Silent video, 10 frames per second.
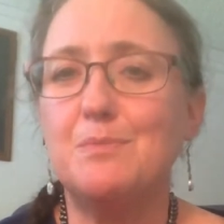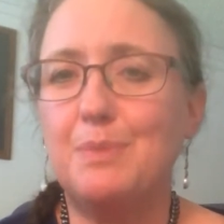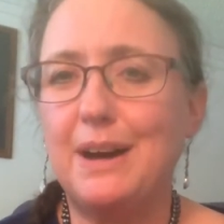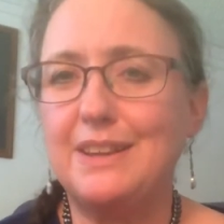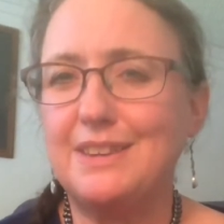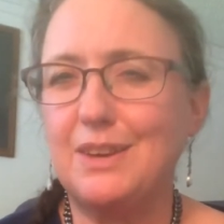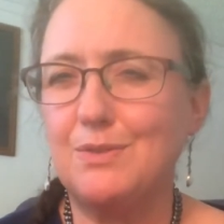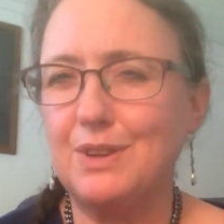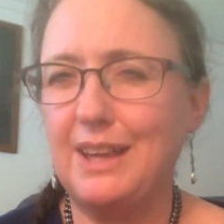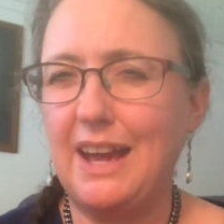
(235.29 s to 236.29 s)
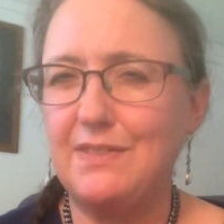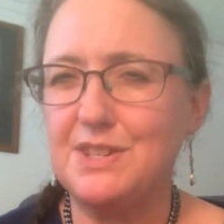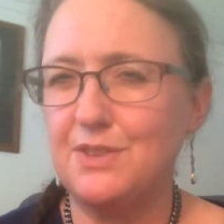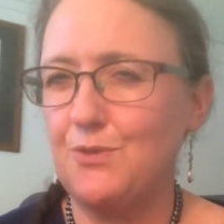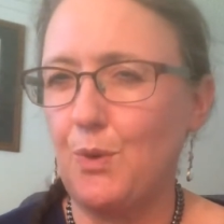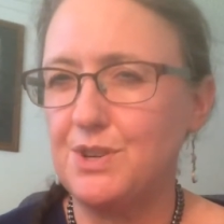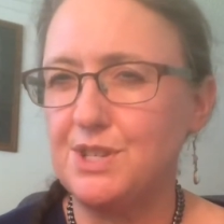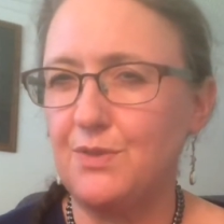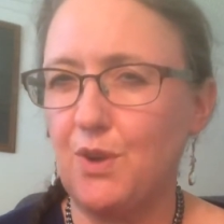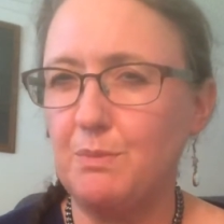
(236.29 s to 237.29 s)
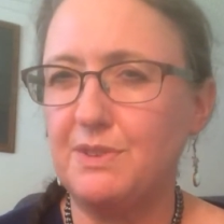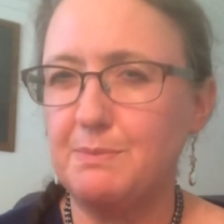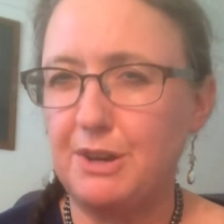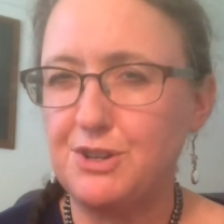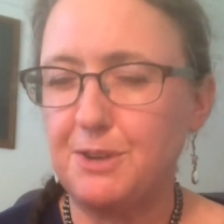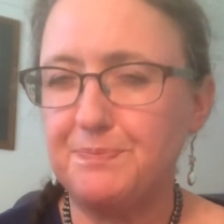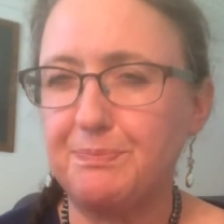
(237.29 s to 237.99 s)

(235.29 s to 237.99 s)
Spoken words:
but they really have this unfortunate form of dementia.